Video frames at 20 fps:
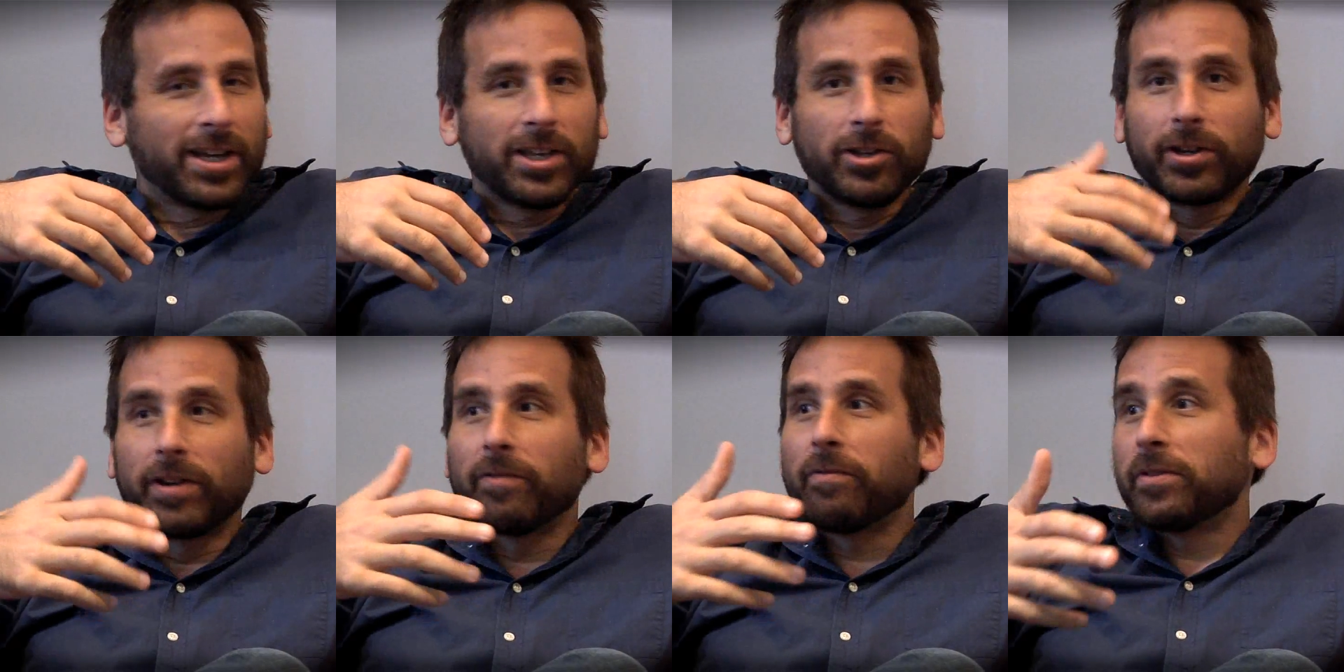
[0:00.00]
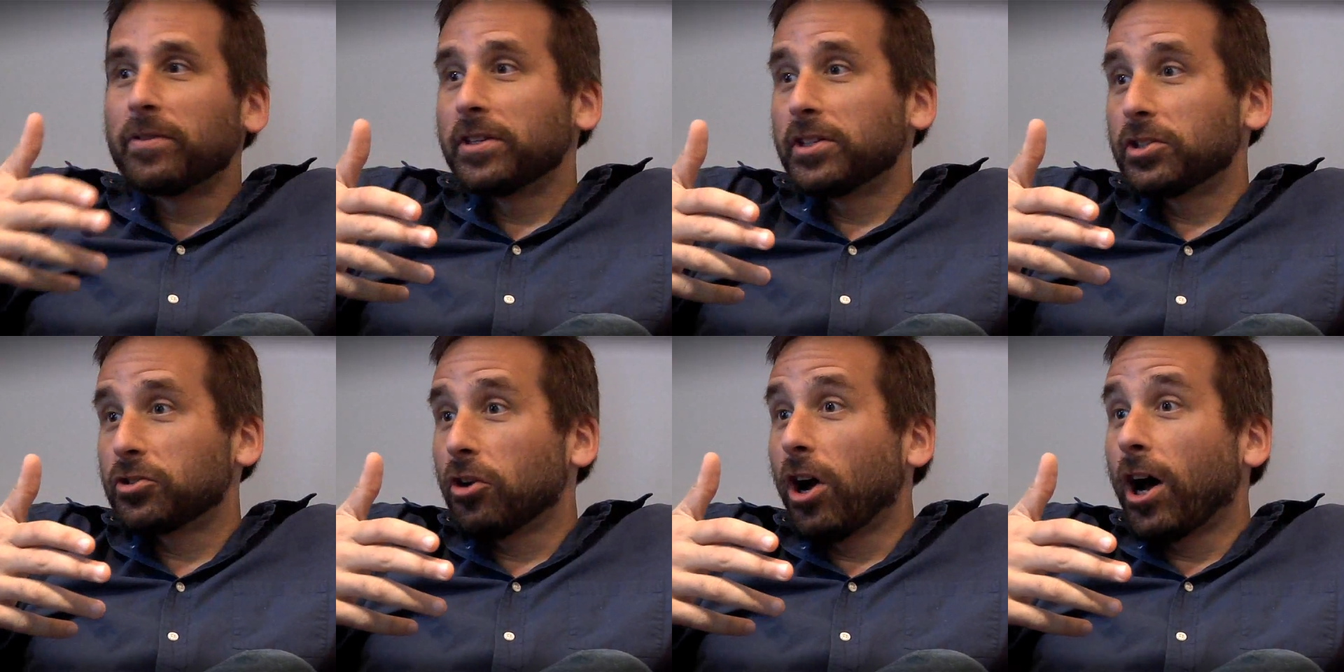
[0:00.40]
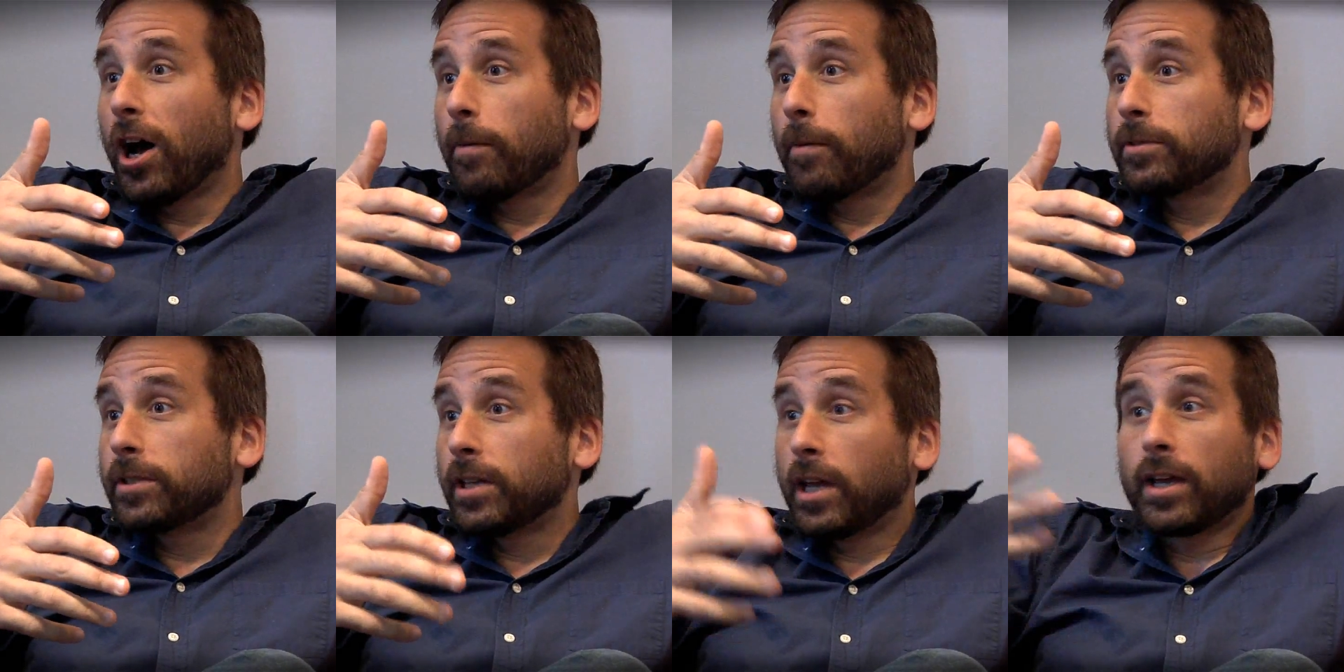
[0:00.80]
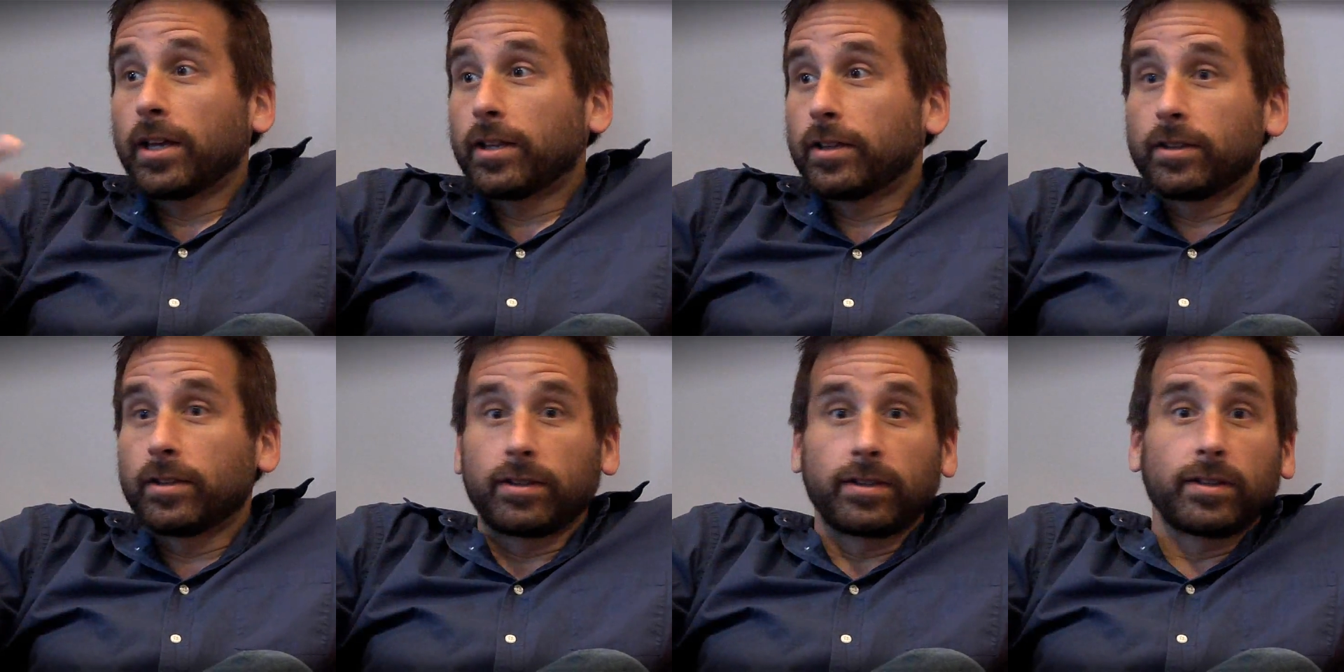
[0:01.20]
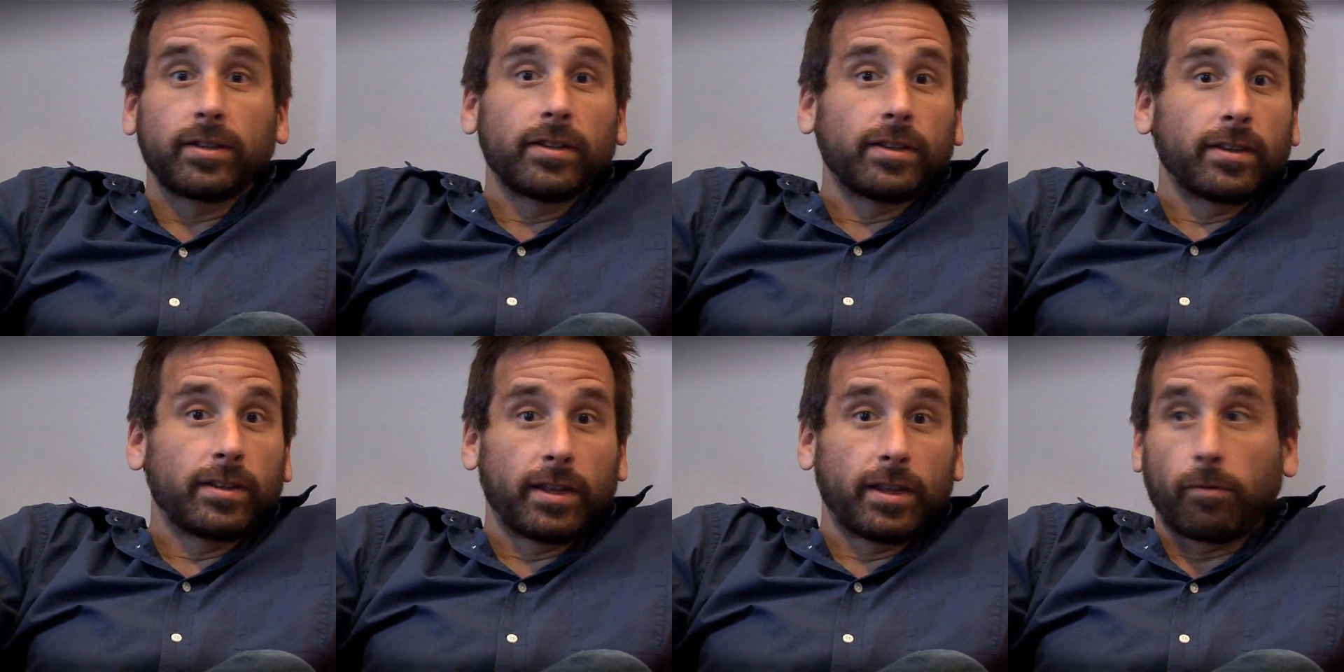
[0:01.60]
you give them these drops, and
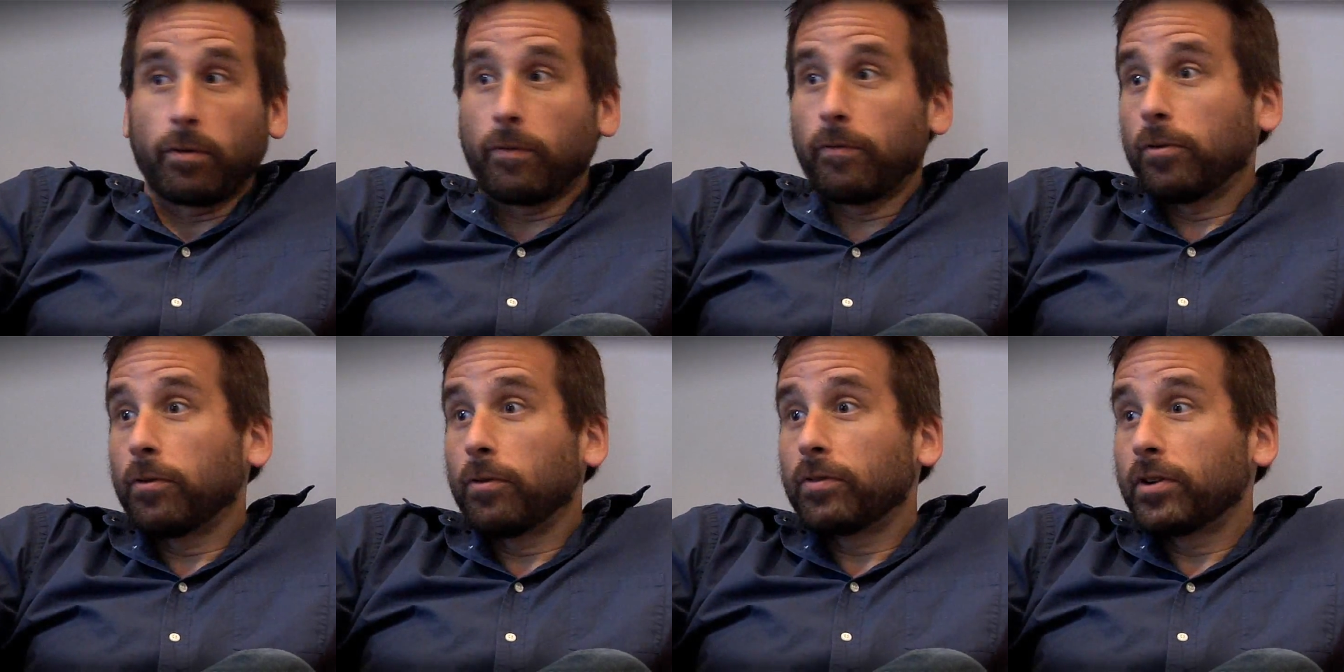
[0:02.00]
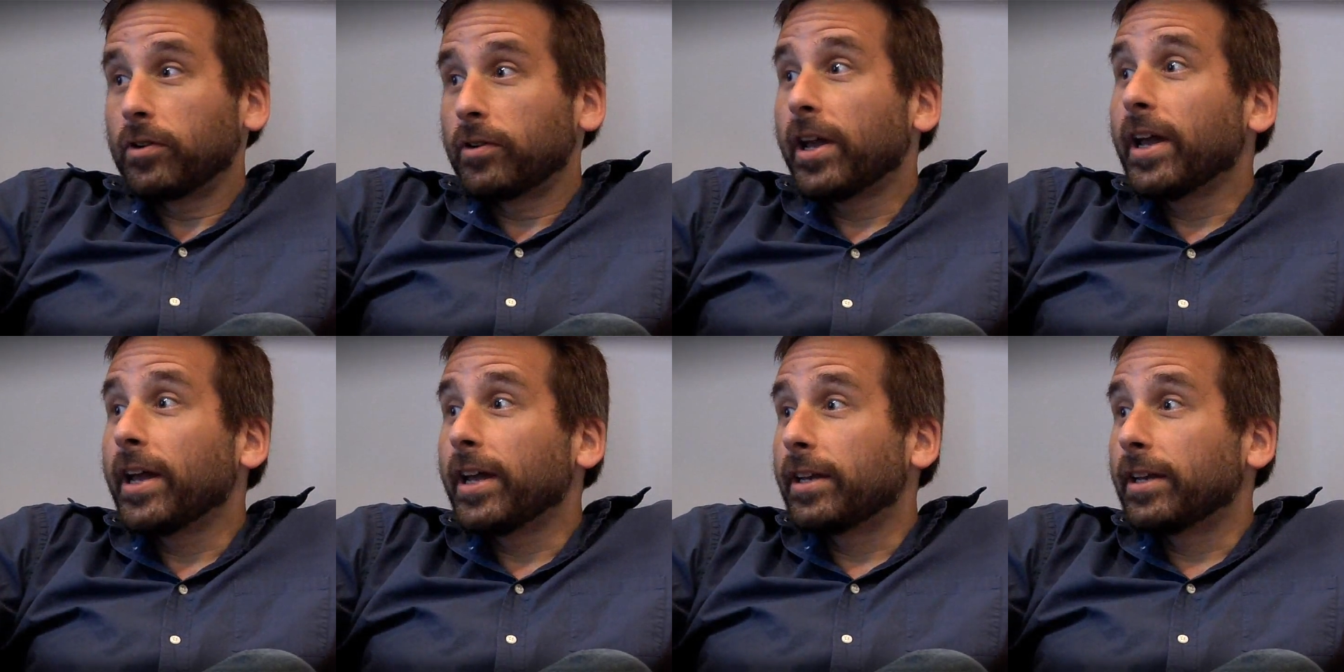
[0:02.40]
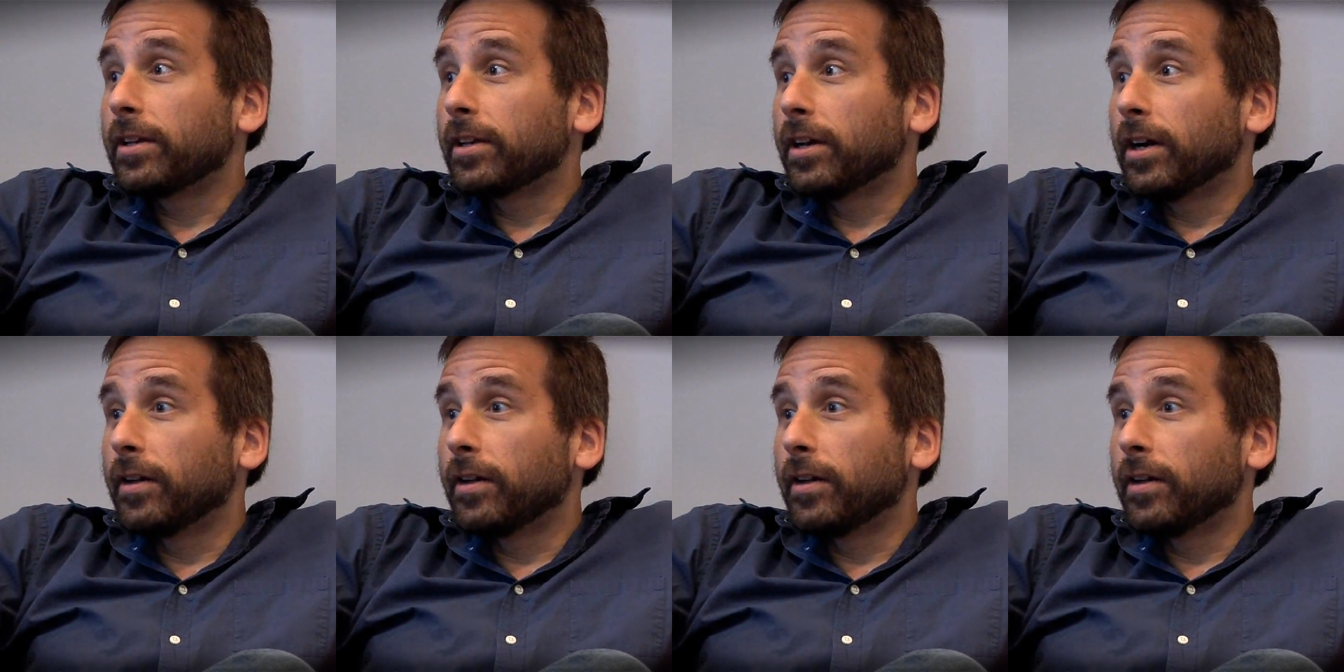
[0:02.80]
they were full of cocaine.